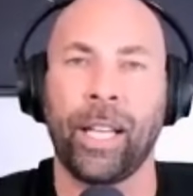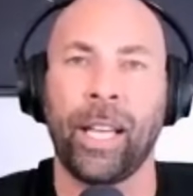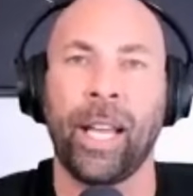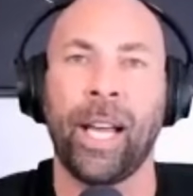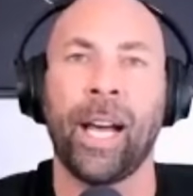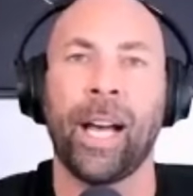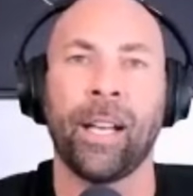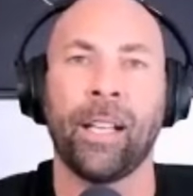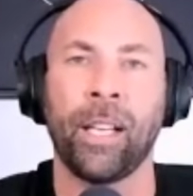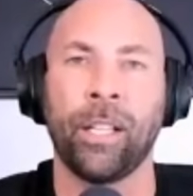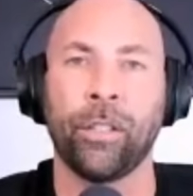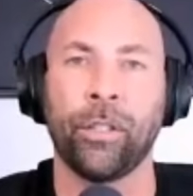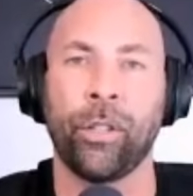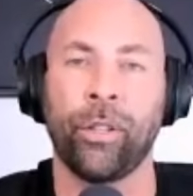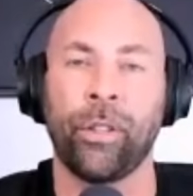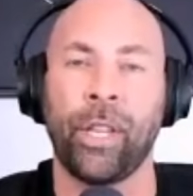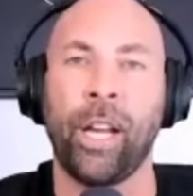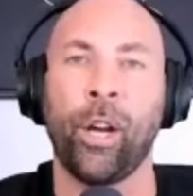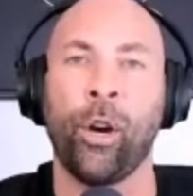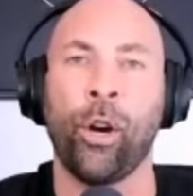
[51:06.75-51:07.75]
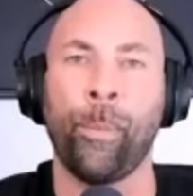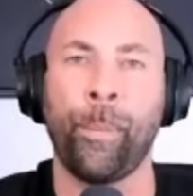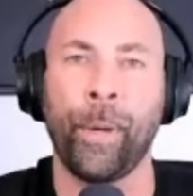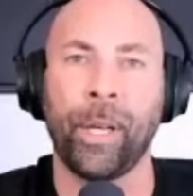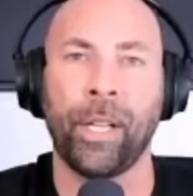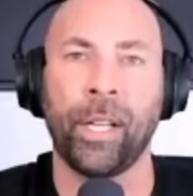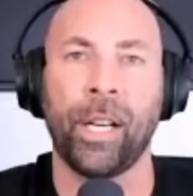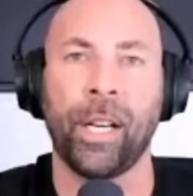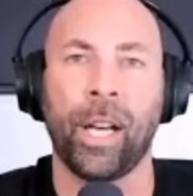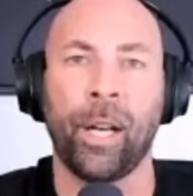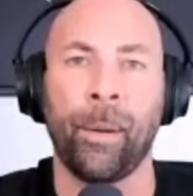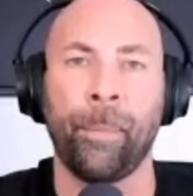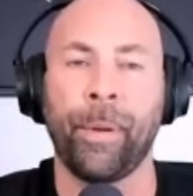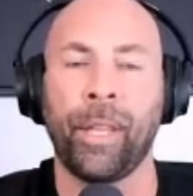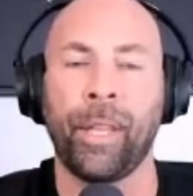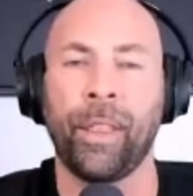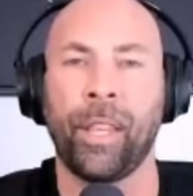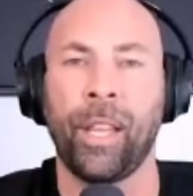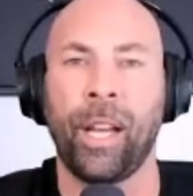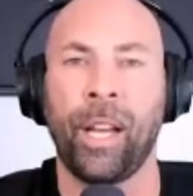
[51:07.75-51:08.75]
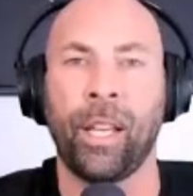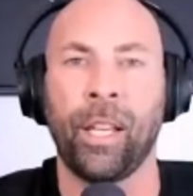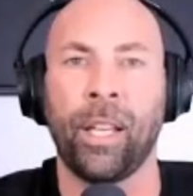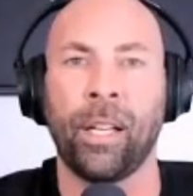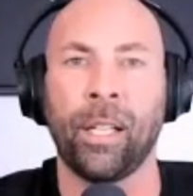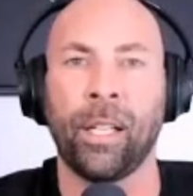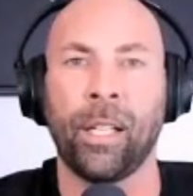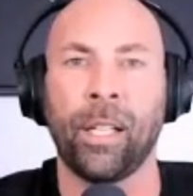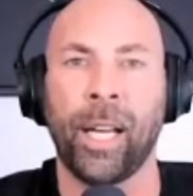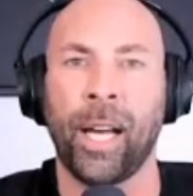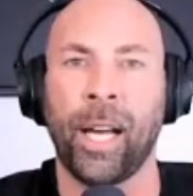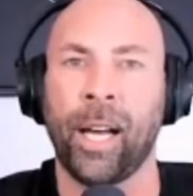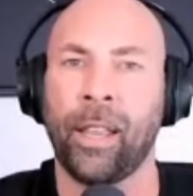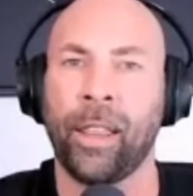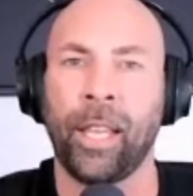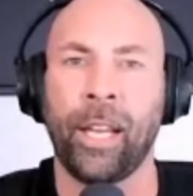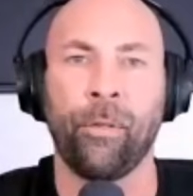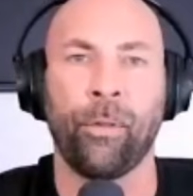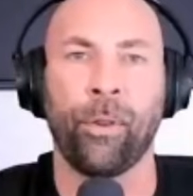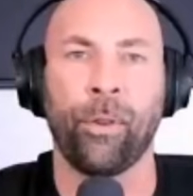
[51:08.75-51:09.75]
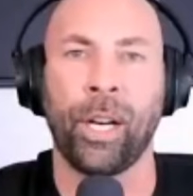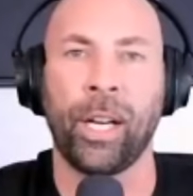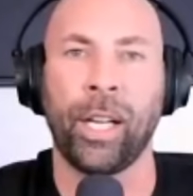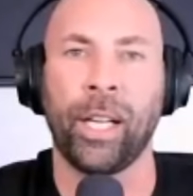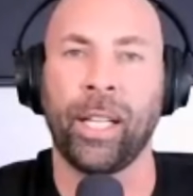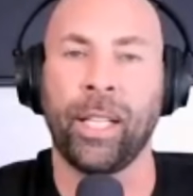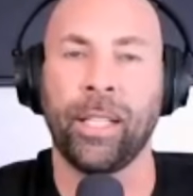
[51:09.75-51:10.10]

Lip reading: Yeah, and so they opened it up and yeah, they run it.